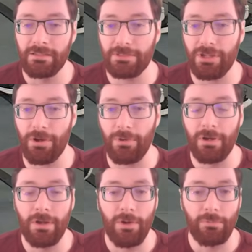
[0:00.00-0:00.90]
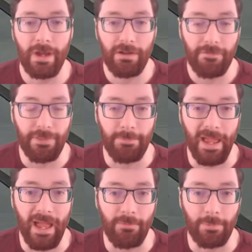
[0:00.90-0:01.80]
So right off the
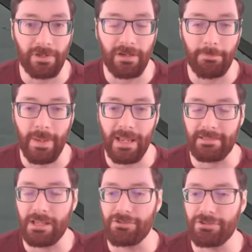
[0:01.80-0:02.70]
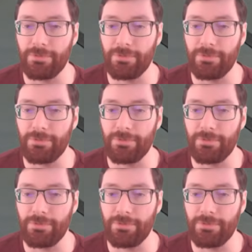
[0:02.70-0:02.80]
bat, what we're going to pay attention